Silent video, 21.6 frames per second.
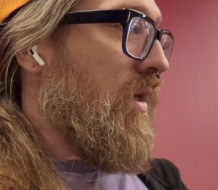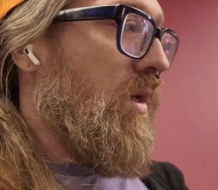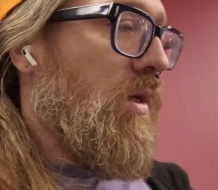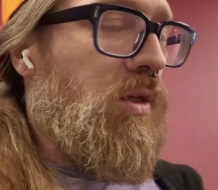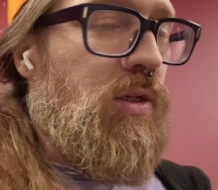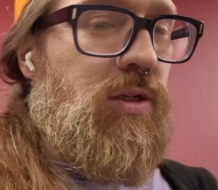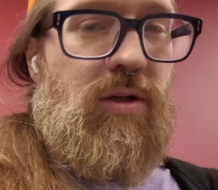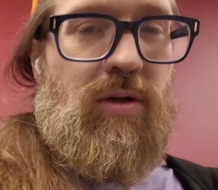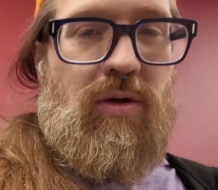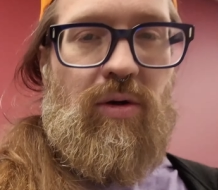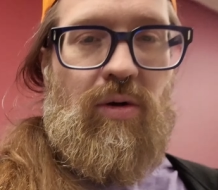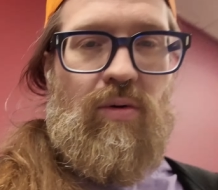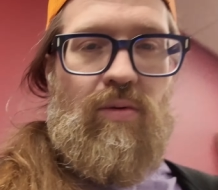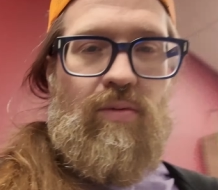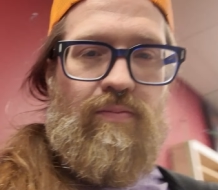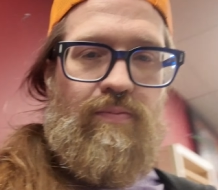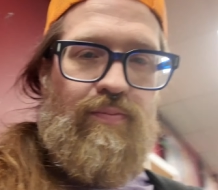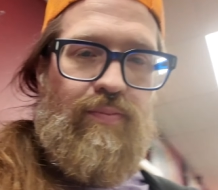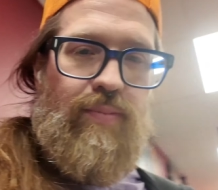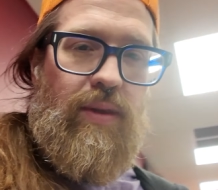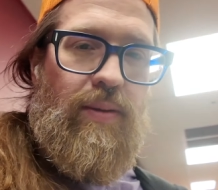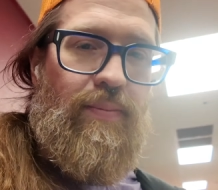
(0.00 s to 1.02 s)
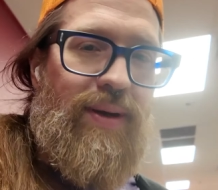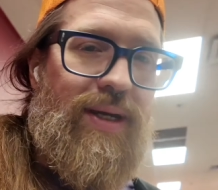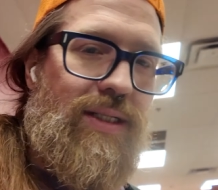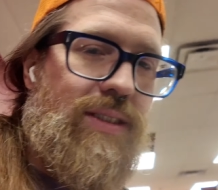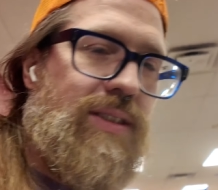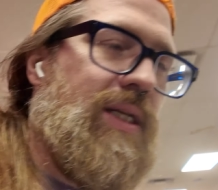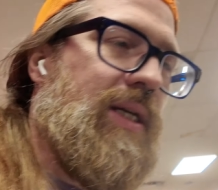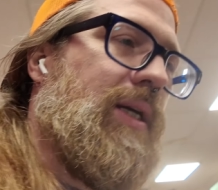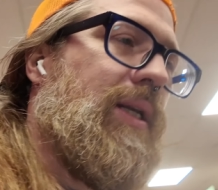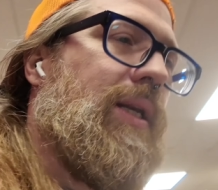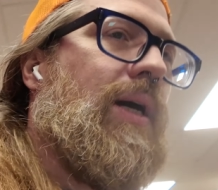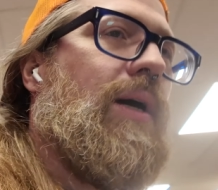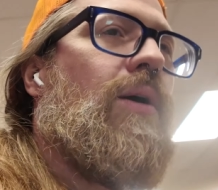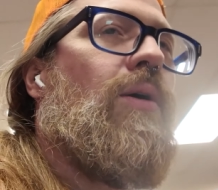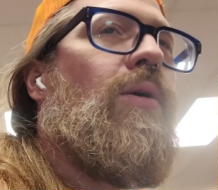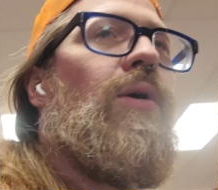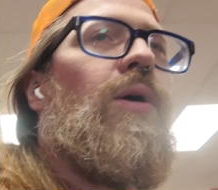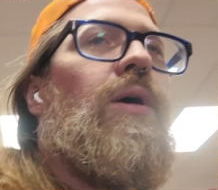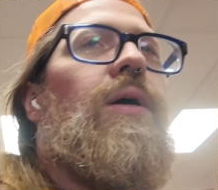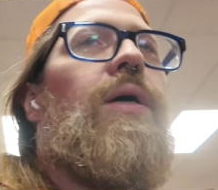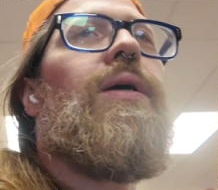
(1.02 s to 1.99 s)
So the biggest thing
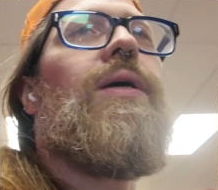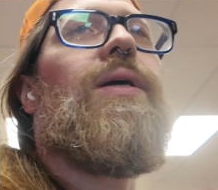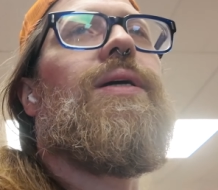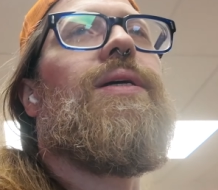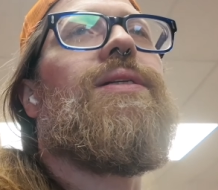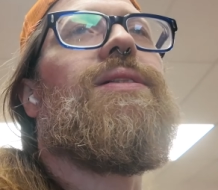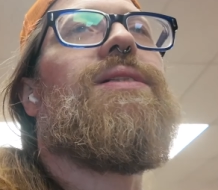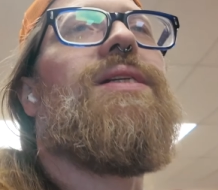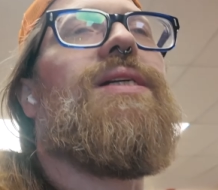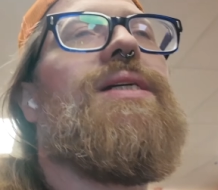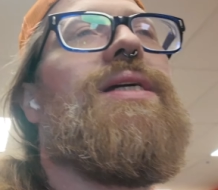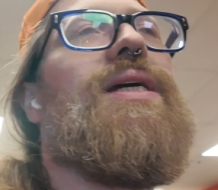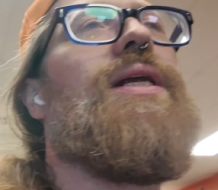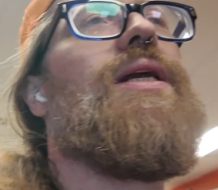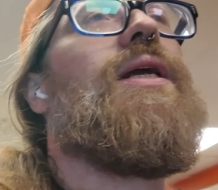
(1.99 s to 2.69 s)
now is to get